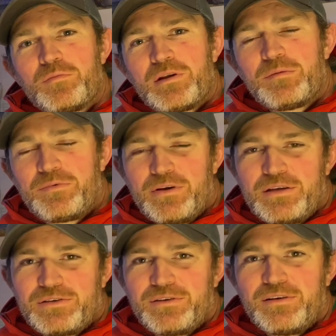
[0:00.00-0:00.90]

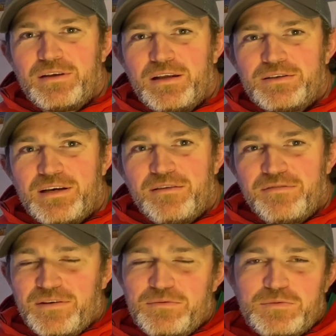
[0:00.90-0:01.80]
operation on HF,
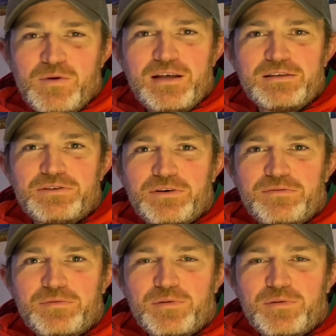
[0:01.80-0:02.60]
and I was well chuffed